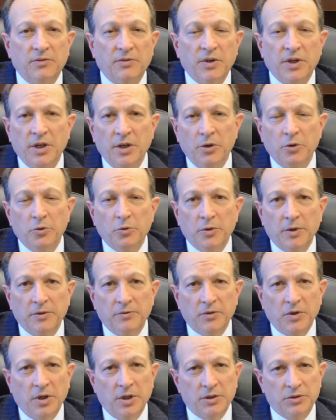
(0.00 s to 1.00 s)
a very
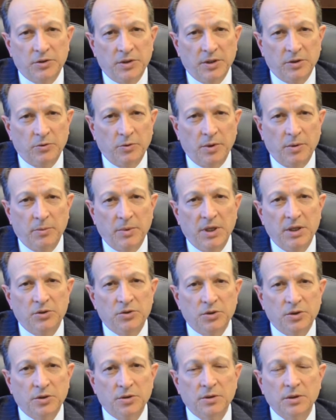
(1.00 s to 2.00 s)
lucrative contract with a
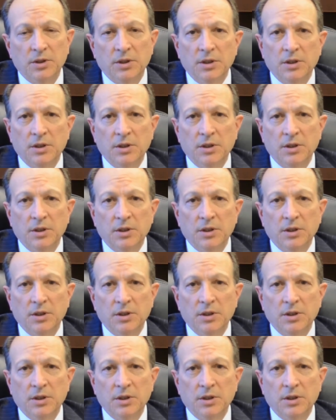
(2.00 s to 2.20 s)
major